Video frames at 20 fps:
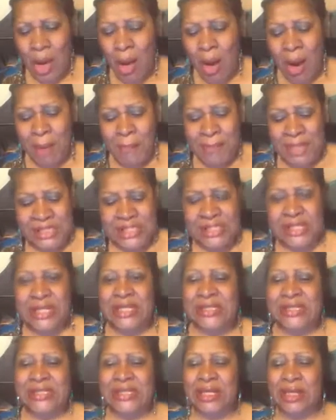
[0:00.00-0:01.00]
Our mission
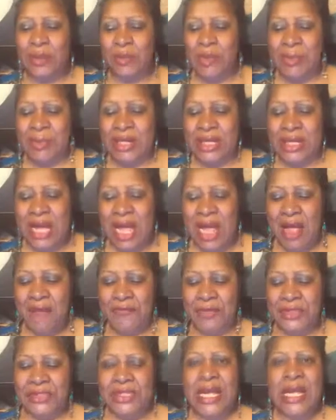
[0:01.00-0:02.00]
at Silly Women at
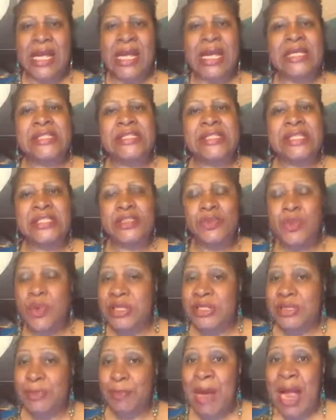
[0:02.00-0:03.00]
Conference is just to
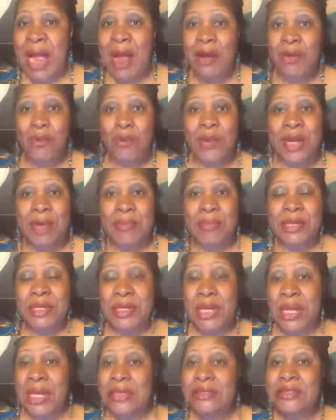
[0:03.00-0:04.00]
inspire
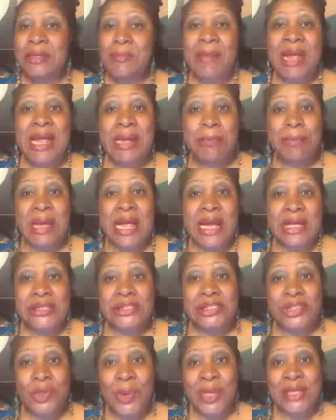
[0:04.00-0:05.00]
women to make better
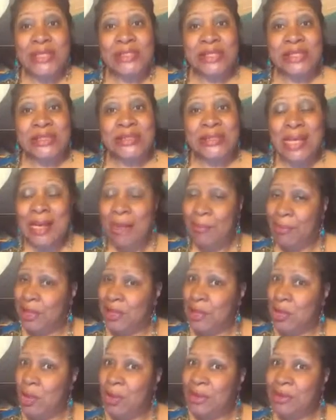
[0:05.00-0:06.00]
choices.
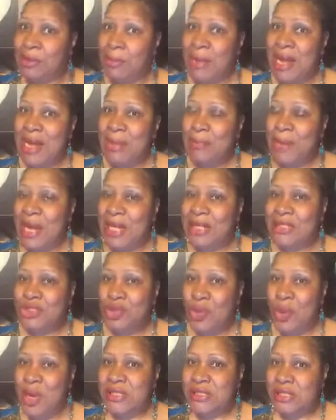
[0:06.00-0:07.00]
But in order to make better
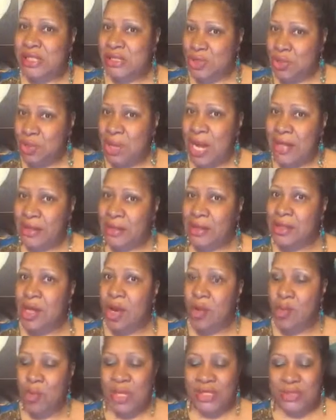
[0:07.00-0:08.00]
choices, you got to
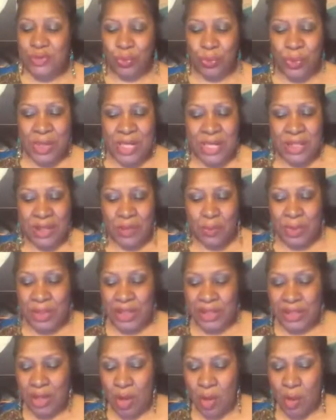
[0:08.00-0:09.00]
know what's really,
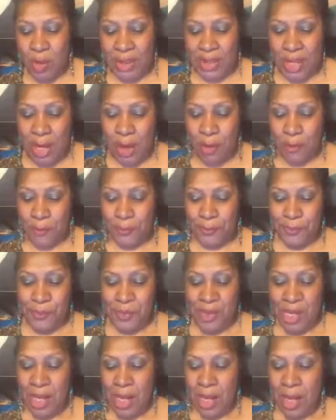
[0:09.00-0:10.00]
really going on.
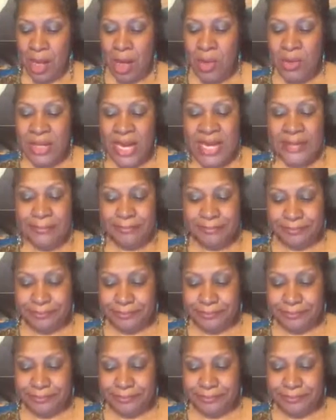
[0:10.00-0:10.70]
Okay.